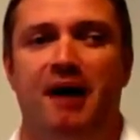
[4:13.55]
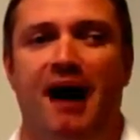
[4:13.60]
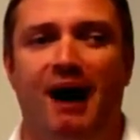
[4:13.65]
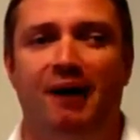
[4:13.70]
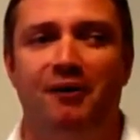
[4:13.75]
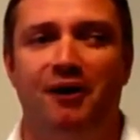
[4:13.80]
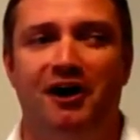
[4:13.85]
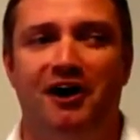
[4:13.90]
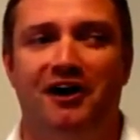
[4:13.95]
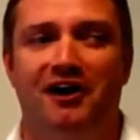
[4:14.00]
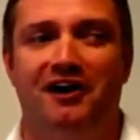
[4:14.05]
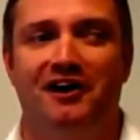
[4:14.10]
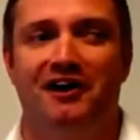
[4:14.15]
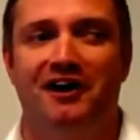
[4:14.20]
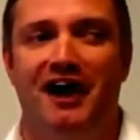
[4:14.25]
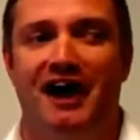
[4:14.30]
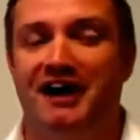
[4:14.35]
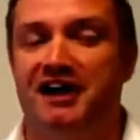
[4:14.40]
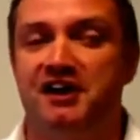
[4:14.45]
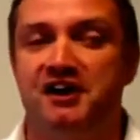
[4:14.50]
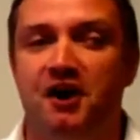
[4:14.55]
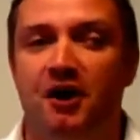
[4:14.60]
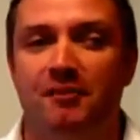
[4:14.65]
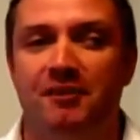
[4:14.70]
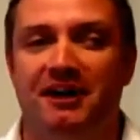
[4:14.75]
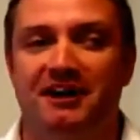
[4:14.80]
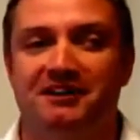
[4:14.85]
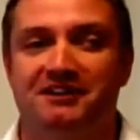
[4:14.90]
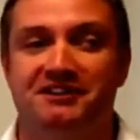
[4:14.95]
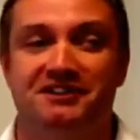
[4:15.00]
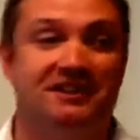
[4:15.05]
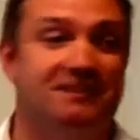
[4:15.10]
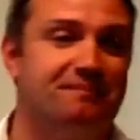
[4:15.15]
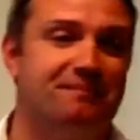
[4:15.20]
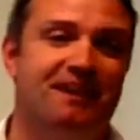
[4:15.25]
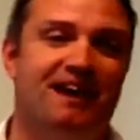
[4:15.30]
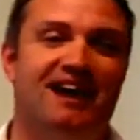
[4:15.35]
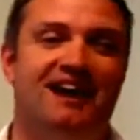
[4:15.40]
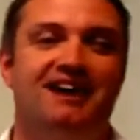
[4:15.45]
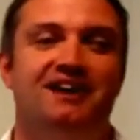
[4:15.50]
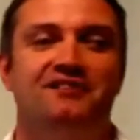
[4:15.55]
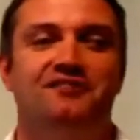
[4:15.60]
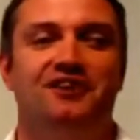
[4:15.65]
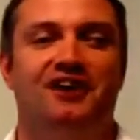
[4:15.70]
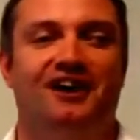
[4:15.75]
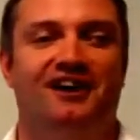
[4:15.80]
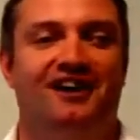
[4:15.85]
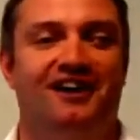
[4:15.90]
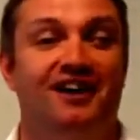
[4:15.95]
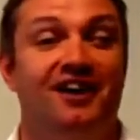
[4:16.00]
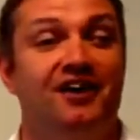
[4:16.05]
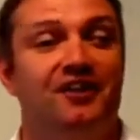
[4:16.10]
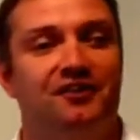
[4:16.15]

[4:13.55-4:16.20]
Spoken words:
Power, economics and behaviour,